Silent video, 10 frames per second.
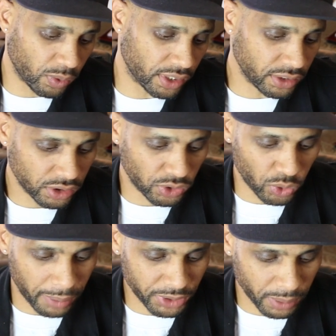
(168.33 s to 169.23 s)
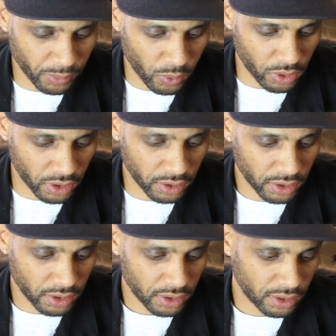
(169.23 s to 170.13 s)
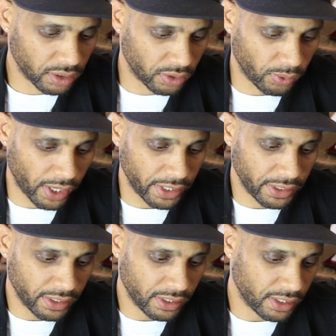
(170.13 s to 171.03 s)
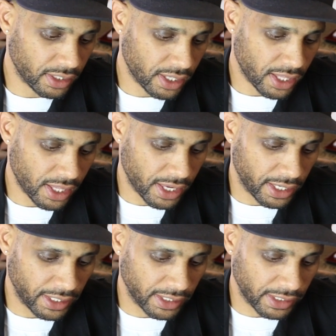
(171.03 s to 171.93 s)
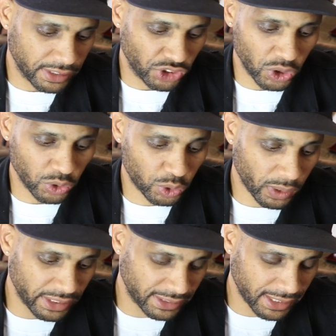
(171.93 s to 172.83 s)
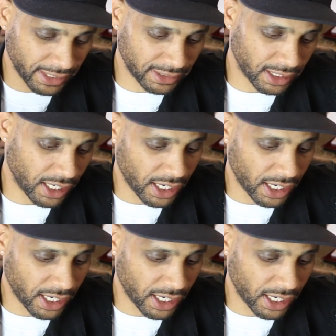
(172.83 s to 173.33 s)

one, dropship order, all right. June 26,